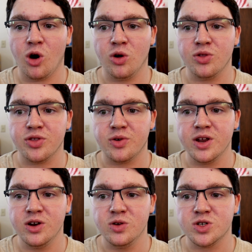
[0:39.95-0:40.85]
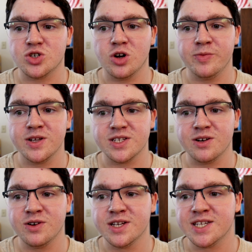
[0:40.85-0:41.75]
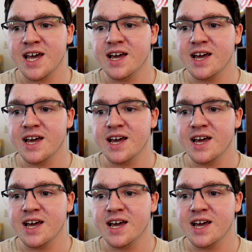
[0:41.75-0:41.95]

all three new streaming series